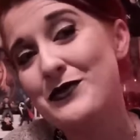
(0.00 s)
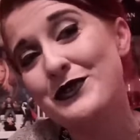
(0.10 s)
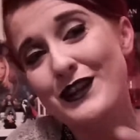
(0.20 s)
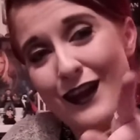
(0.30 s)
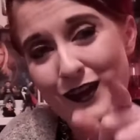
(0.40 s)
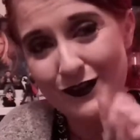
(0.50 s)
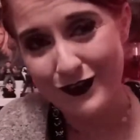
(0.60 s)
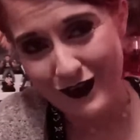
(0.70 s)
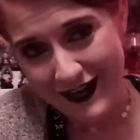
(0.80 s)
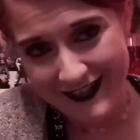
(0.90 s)
you will not
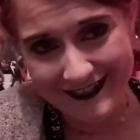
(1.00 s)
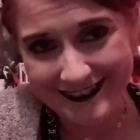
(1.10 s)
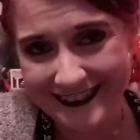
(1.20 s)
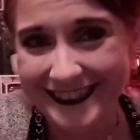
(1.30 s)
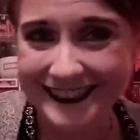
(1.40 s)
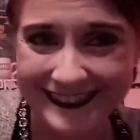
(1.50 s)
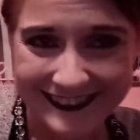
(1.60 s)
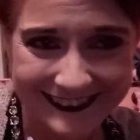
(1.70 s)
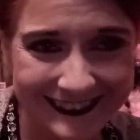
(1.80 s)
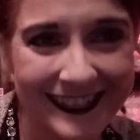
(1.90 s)
regret it.
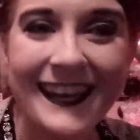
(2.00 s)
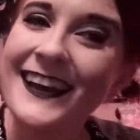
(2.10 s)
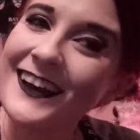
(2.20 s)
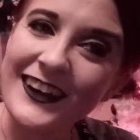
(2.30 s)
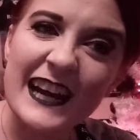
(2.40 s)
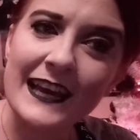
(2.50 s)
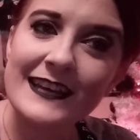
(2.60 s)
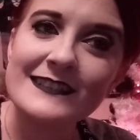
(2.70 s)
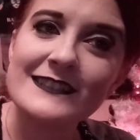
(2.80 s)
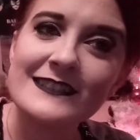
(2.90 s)
Alright
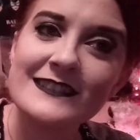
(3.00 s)
guys,